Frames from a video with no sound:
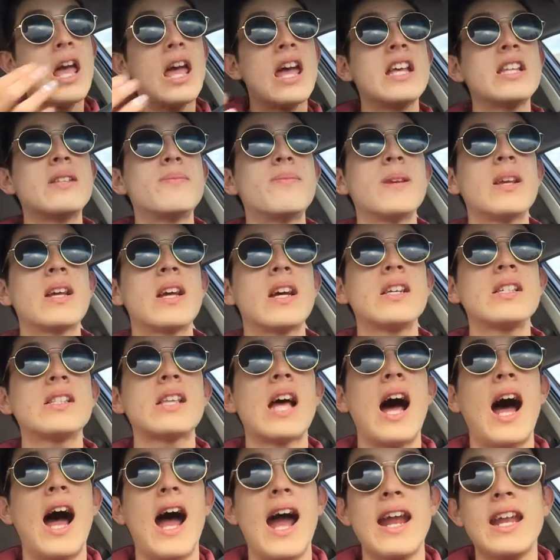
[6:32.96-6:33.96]
is because
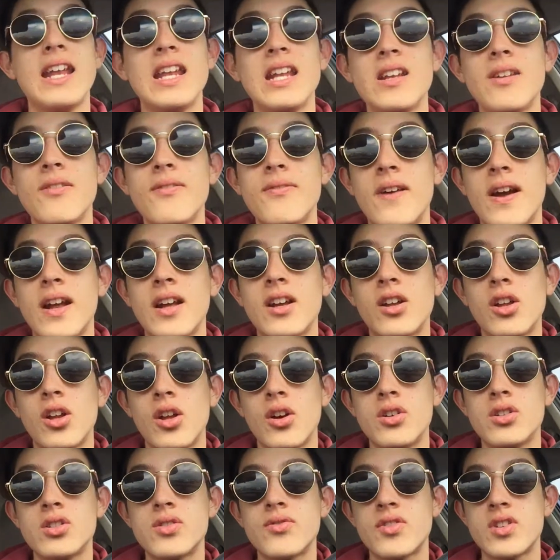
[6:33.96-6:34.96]
I need to find
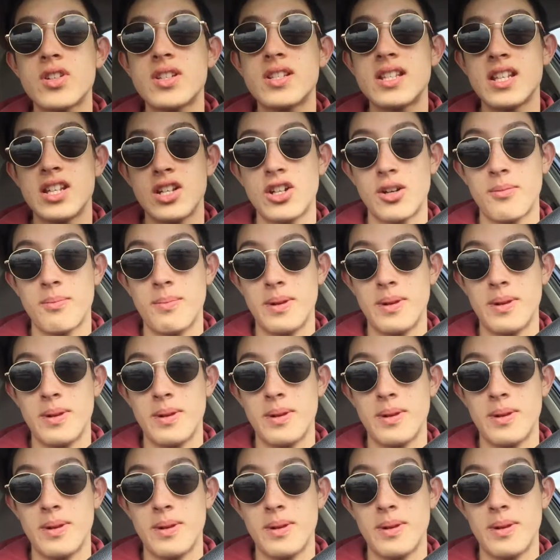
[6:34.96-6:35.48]
clothes for senior